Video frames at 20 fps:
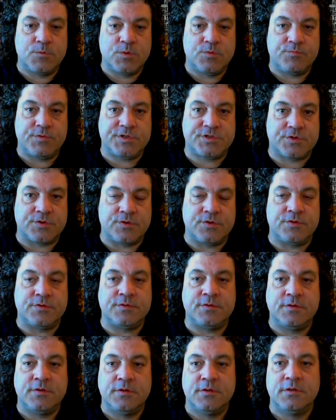
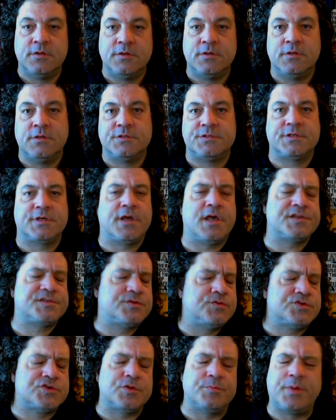return to
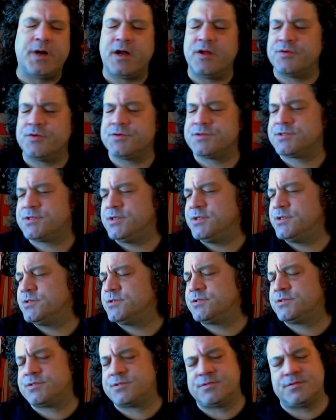constitutional
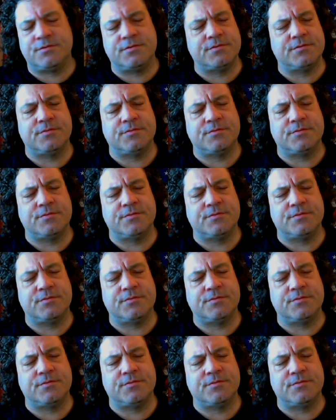policies,